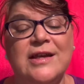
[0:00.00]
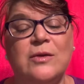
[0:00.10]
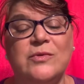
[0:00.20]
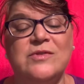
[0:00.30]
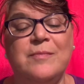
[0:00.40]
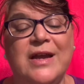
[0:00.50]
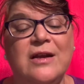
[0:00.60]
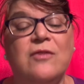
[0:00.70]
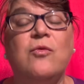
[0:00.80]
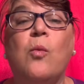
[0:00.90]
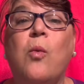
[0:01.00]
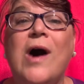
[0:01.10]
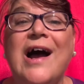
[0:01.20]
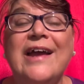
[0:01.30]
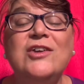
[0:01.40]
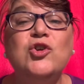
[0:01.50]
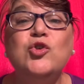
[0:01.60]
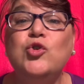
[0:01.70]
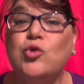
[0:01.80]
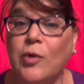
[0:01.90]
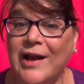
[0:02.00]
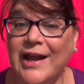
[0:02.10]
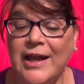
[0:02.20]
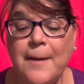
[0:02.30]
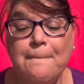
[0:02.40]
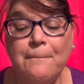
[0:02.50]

It was made of wide gray